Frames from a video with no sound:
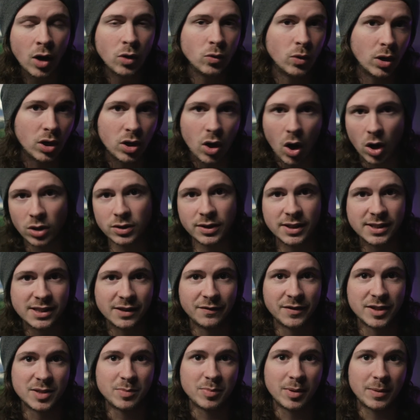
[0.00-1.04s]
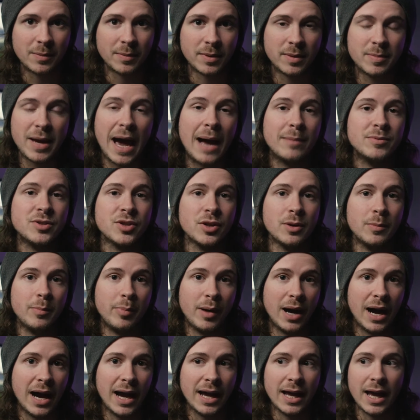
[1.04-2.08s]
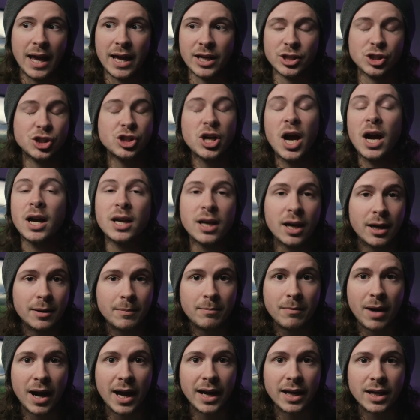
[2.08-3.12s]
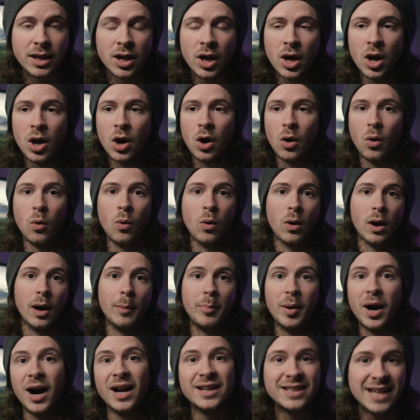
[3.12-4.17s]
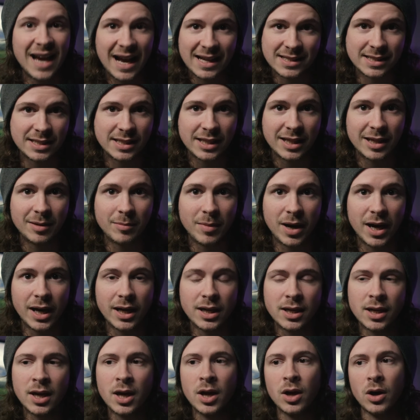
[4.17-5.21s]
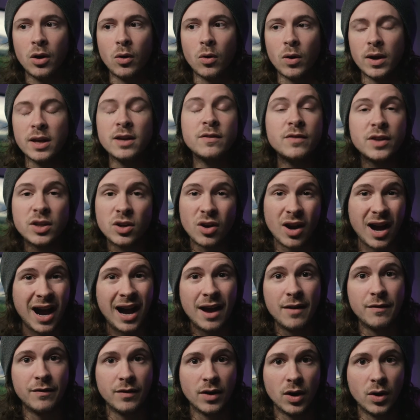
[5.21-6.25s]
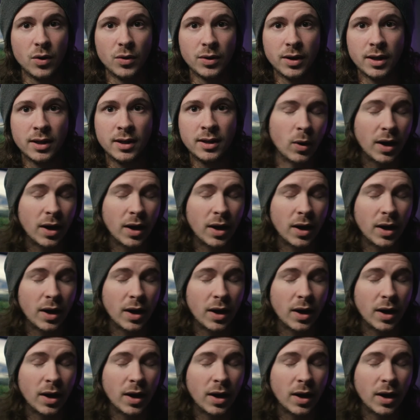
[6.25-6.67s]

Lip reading: regardless if it's been captured by a shotgun mic or a podcasting mic, or even your iPhone.